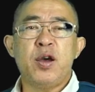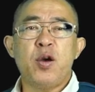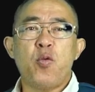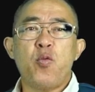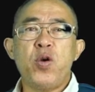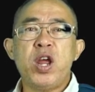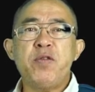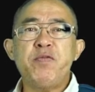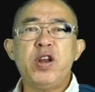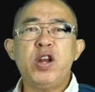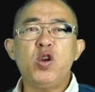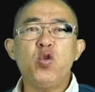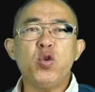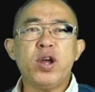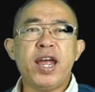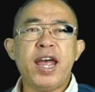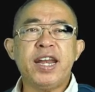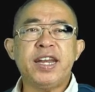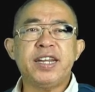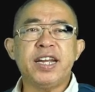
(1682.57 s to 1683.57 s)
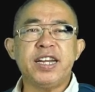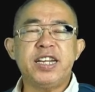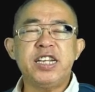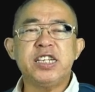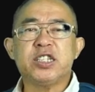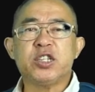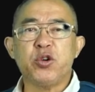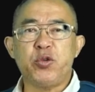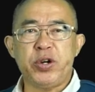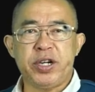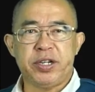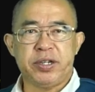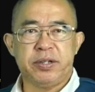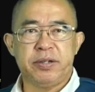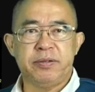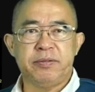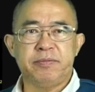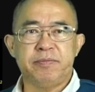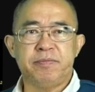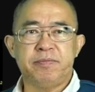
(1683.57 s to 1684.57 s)
When we look at the history,
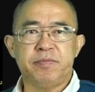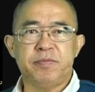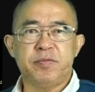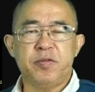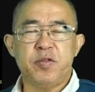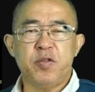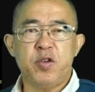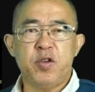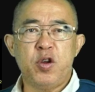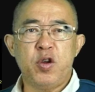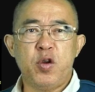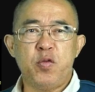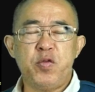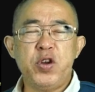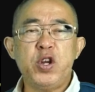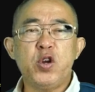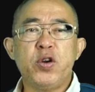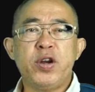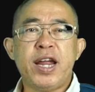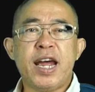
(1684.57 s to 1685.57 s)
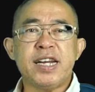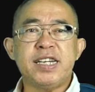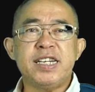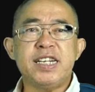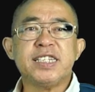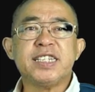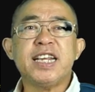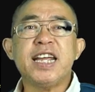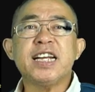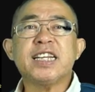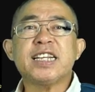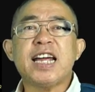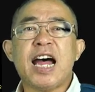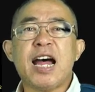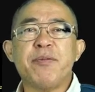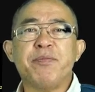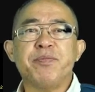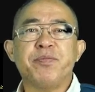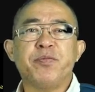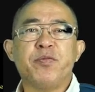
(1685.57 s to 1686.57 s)
we know that it takes
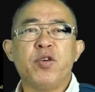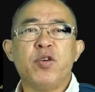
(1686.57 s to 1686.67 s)
time